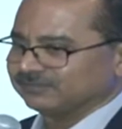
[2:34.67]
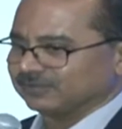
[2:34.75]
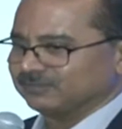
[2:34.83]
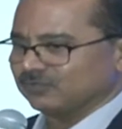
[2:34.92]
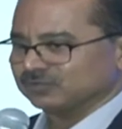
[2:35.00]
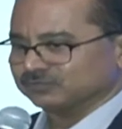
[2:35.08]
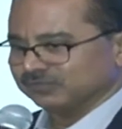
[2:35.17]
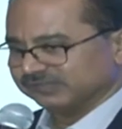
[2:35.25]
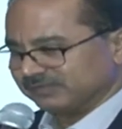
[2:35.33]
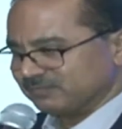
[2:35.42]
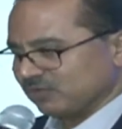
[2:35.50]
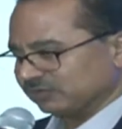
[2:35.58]
from what
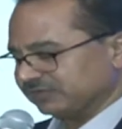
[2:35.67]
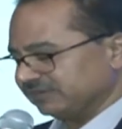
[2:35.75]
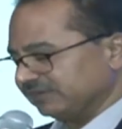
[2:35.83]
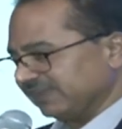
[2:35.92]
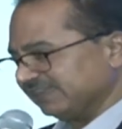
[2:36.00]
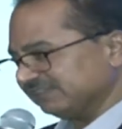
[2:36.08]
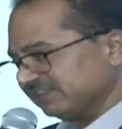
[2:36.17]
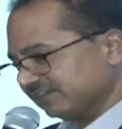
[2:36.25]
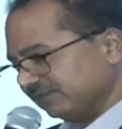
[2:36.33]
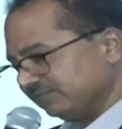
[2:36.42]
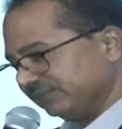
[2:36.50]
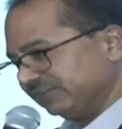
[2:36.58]
was important as the
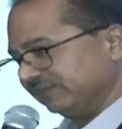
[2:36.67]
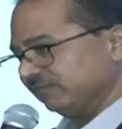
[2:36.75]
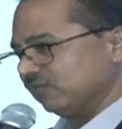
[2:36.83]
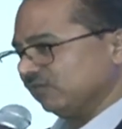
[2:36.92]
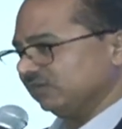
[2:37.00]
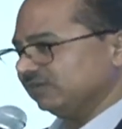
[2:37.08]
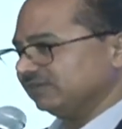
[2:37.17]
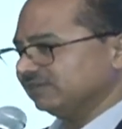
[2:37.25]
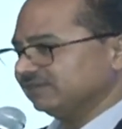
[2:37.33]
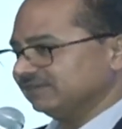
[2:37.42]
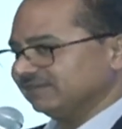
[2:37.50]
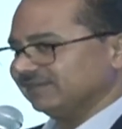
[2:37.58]
company evolved,
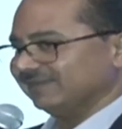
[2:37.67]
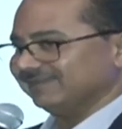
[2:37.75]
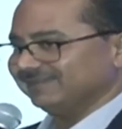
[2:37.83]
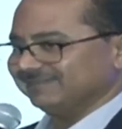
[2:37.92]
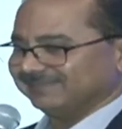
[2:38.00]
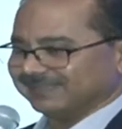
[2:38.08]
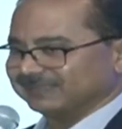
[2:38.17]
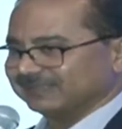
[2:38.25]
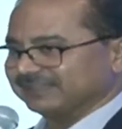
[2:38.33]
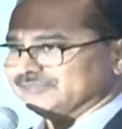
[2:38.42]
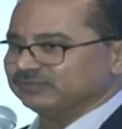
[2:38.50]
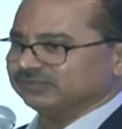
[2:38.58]
and that
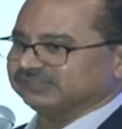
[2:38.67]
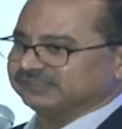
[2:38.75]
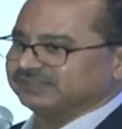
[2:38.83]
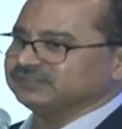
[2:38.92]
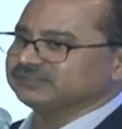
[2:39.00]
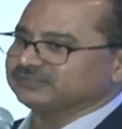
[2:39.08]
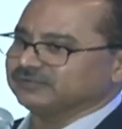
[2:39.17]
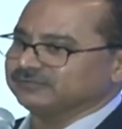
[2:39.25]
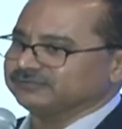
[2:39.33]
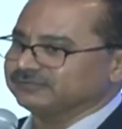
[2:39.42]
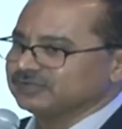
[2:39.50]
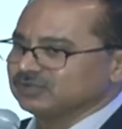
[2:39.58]
will give you a sense of
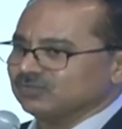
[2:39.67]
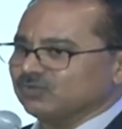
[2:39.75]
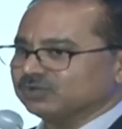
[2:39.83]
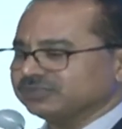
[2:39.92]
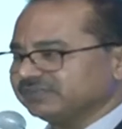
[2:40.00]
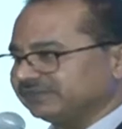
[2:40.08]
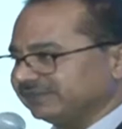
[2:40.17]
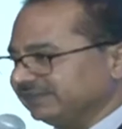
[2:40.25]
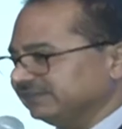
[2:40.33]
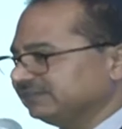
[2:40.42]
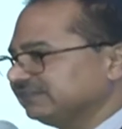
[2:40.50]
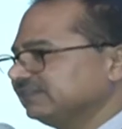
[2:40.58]
what it
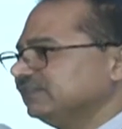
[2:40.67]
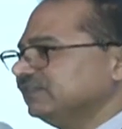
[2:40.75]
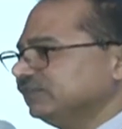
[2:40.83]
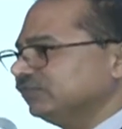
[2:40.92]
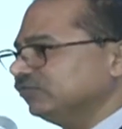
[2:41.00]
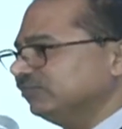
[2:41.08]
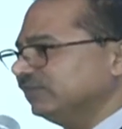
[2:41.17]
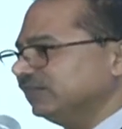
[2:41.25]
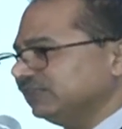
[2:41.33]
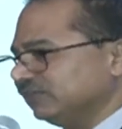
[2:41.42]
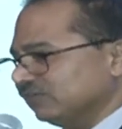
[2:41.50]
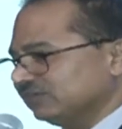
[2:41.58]
takes to
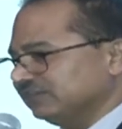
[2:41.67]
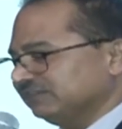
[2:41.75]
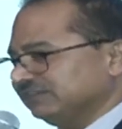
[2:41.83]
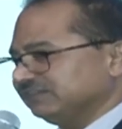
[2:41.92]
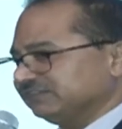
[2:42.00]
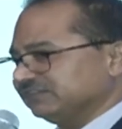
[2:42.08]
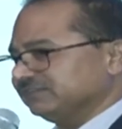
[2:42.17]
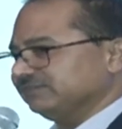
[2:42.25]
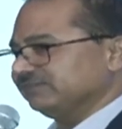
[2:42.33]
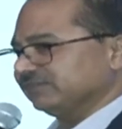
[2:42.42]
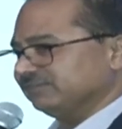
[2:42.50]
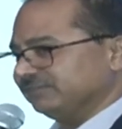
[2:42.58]
build an organization
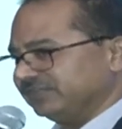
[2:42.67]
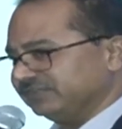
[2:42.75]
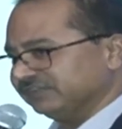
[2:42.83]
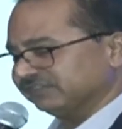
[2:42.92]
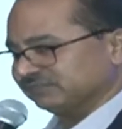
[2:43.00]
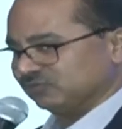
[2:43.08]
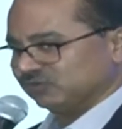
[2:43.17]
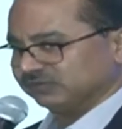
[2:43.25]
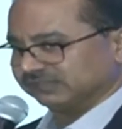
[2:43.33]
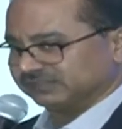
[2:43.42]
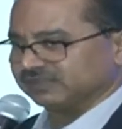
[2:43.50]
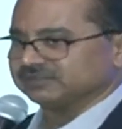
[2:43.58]
from being a small
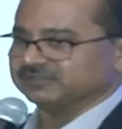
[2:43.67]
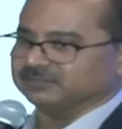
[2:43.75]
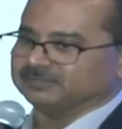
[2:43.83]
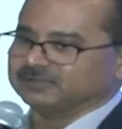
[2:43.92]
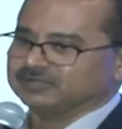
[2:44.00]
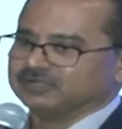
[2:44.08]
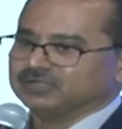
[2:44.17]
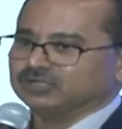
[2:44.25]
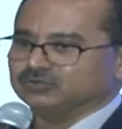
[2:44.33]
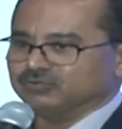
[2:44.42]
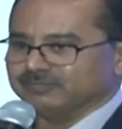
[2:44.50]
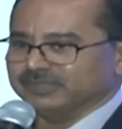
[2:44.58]
startup
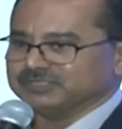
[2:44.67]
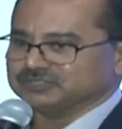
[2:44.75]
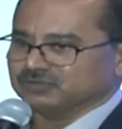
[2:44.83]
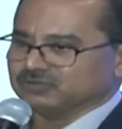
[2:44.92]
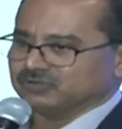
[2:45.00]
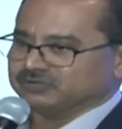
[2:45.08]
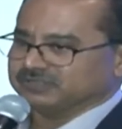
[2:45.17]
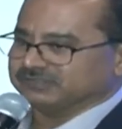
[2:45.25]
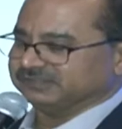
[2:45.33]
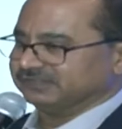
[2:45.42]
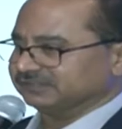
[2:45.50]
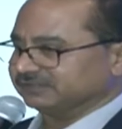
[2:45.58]
to a mature
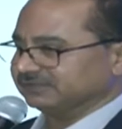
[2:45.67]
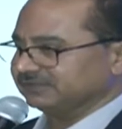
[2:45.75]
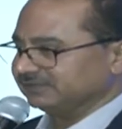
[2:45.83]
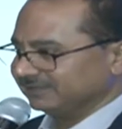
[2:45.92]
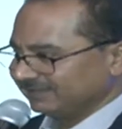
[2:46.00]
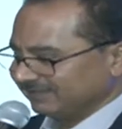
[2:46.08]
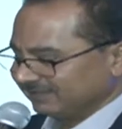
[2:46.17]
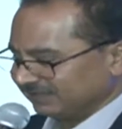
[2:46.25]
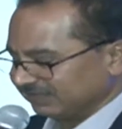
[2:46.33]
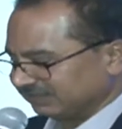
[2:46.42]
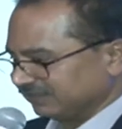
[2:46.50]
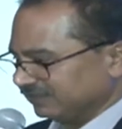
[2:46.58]
organization
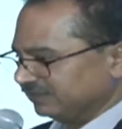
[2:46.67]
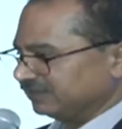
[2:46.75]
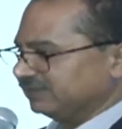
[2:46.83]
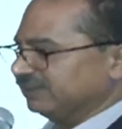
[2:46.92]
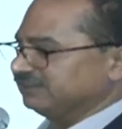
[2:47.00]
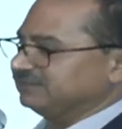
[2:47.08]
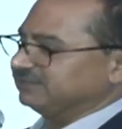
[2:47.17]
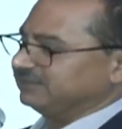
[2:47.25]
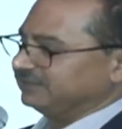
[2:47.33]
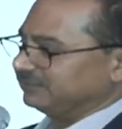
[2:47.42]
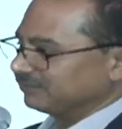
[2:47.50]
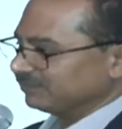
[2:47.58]
listed internationally